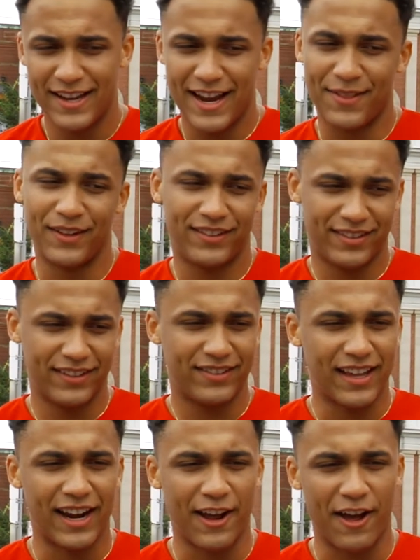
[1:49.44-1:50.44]
And then since
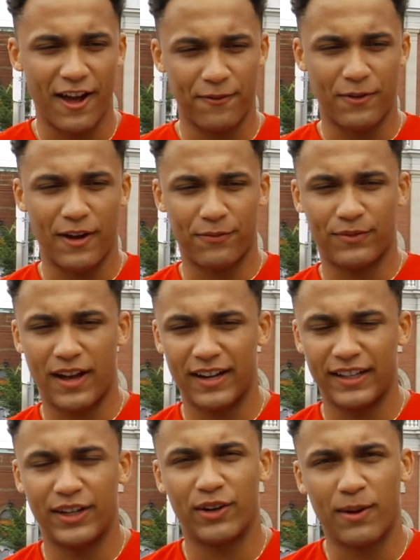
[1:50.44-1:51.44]
then, I've kind
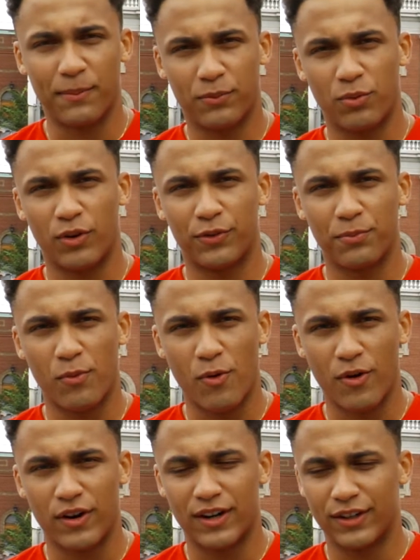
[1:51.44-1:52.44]
of geared up towards
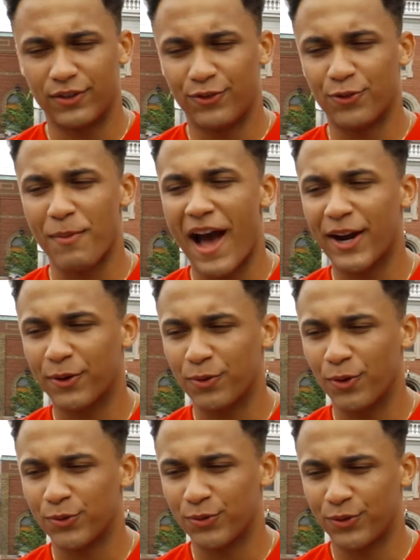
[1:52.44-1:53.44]
more dramatic
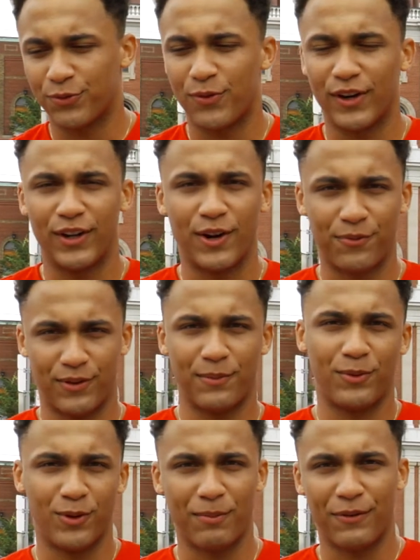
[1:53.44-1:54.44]
roles, which is funny enough that I'm
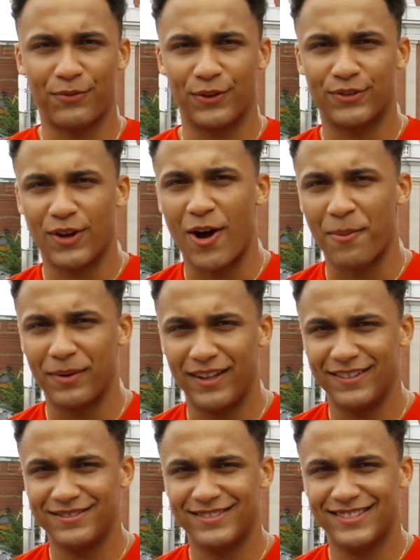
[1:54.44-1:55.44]
doing my first
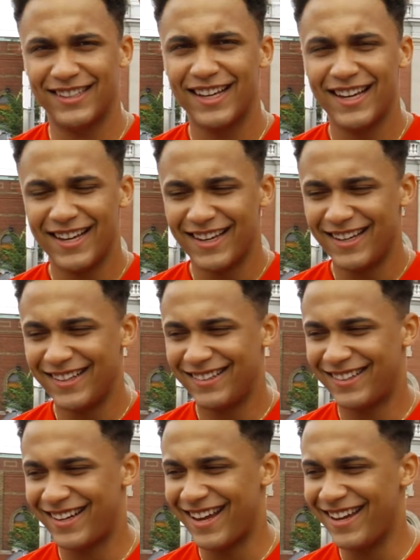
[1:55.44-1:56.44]
comedy
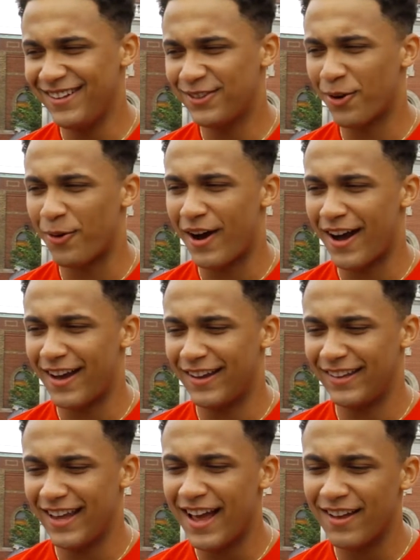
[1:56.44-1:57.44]
today. So
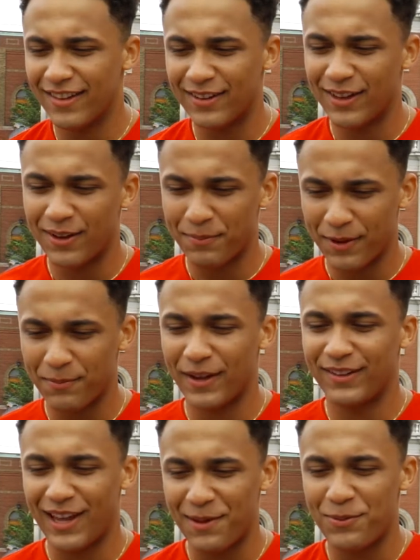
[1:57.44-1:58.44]
my
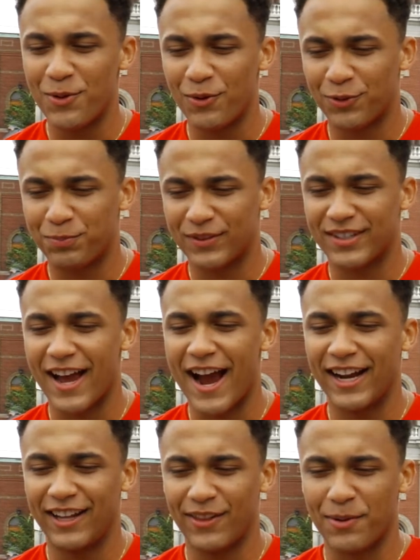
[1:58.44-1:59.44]
debut was
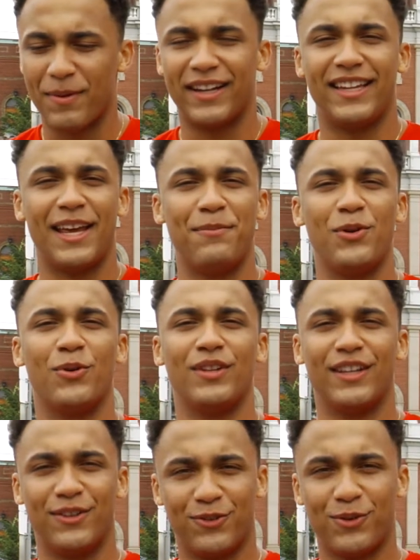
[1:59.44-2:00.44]
Poseidon, and my debut in the
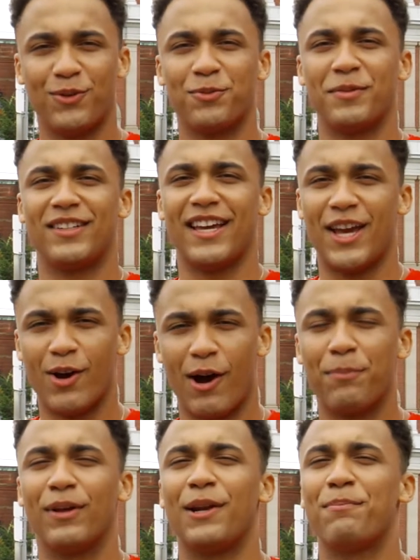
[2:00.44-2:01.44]
industry was Mateo. I
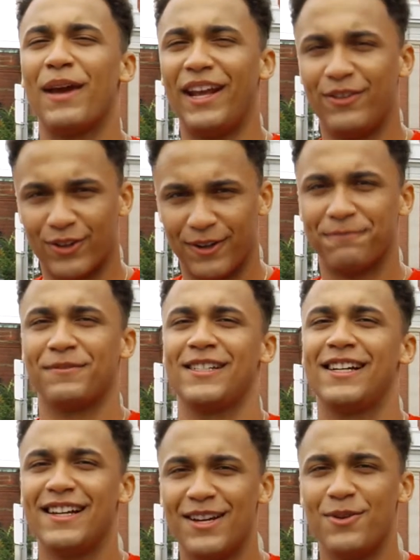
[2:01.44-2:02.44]
played a painter
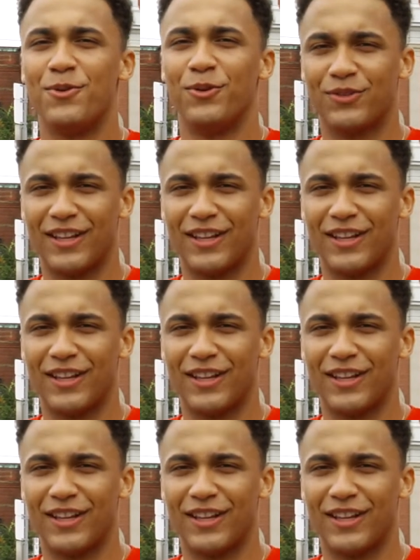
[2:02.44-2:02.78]
who was